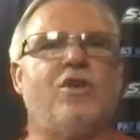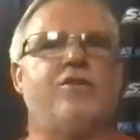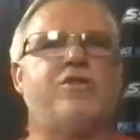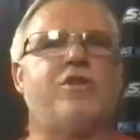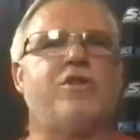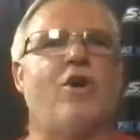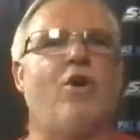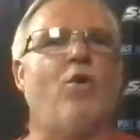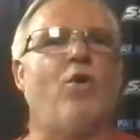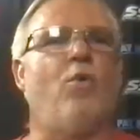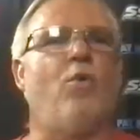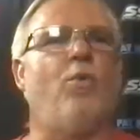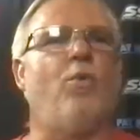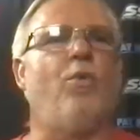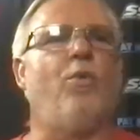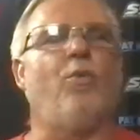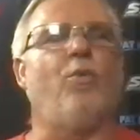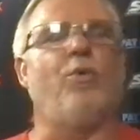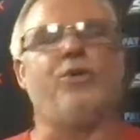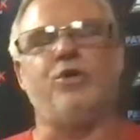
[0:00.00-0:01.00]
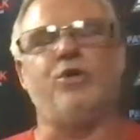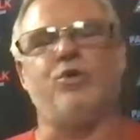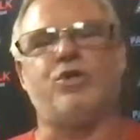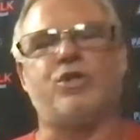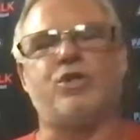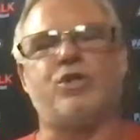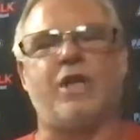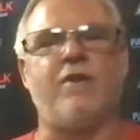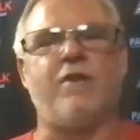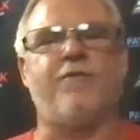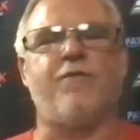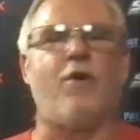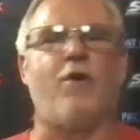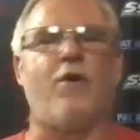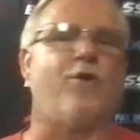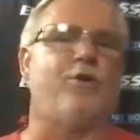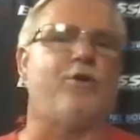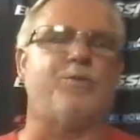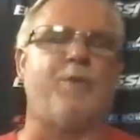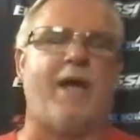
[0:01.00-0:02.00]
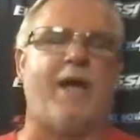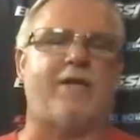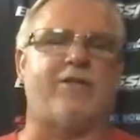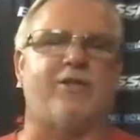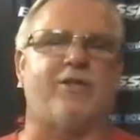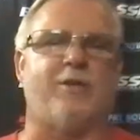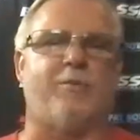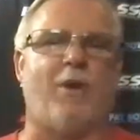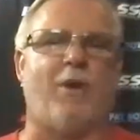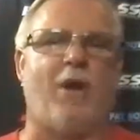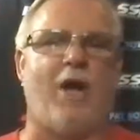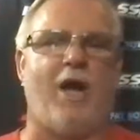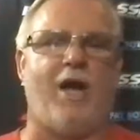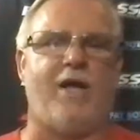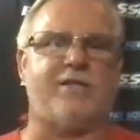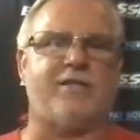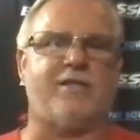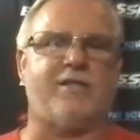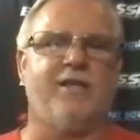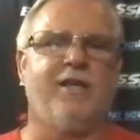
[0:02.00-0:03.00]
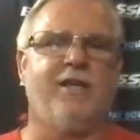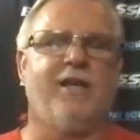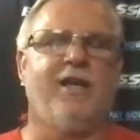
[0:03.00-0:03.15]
So when you send photos back to the boss,